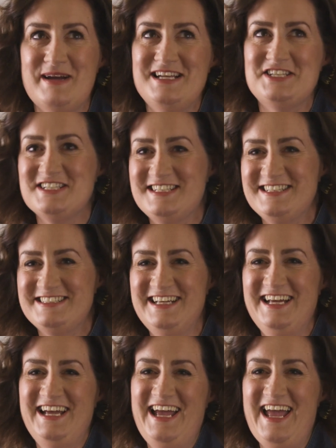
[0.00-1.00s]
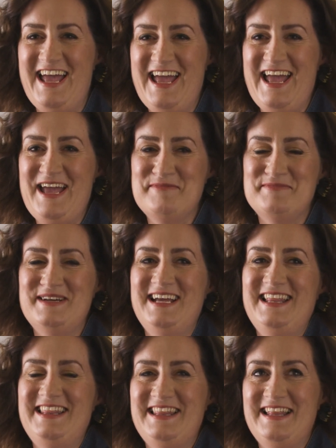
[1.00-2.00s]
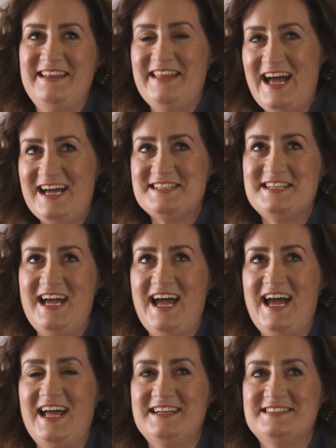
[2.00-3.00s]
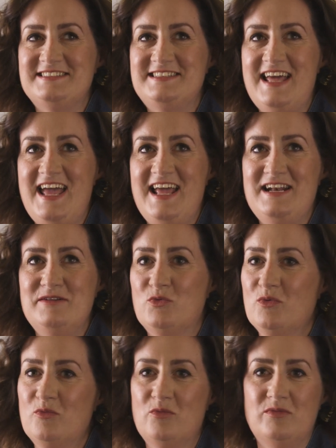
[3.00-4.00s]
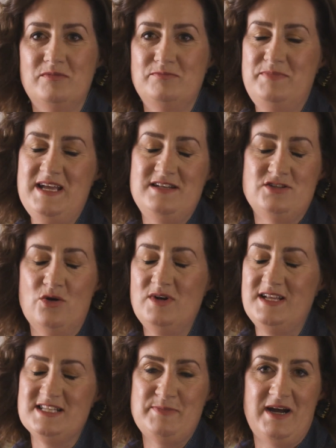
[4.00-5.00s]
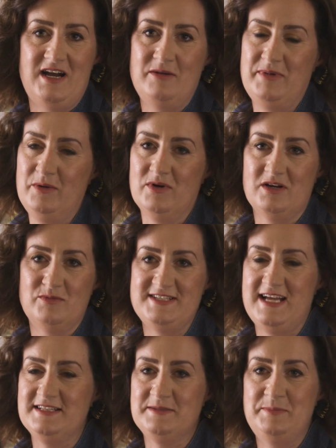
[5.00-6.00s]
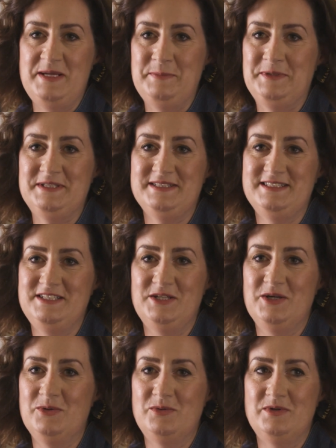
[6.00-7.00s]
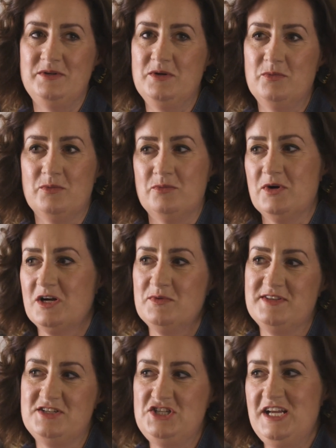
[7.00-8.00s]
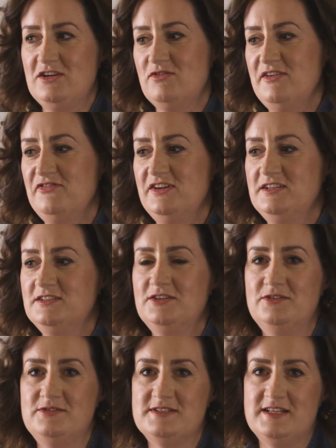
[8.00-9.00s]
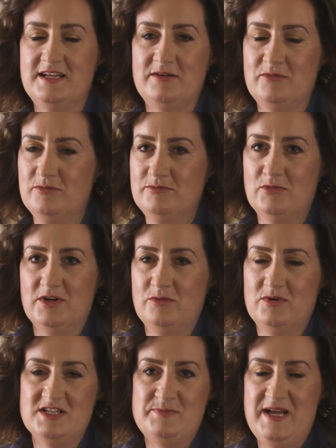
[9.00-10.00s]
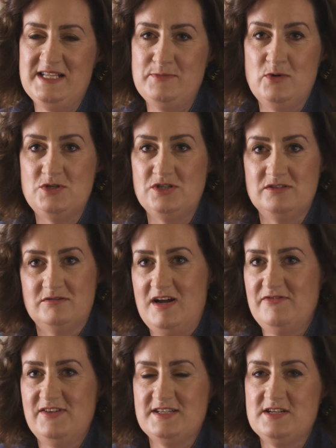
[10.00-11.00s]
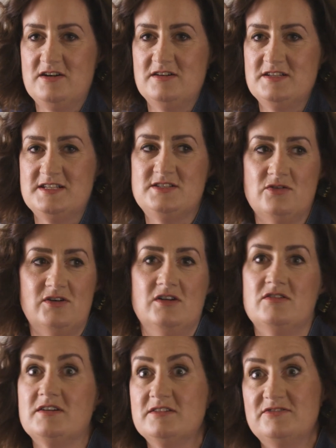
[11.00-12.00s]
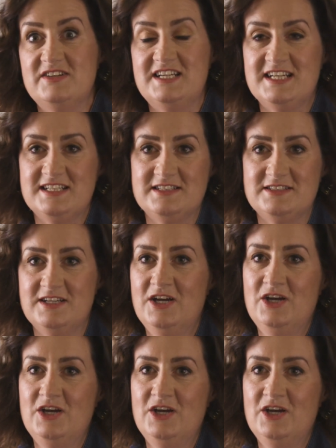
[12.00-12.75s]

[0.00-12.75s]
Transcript: mentioned it. That, and then be totally inspired by working with talented people. You know, you're working with a Shane Griffin, who's like one of the world's best motion graphics artists, or a Lorcan Finnegan,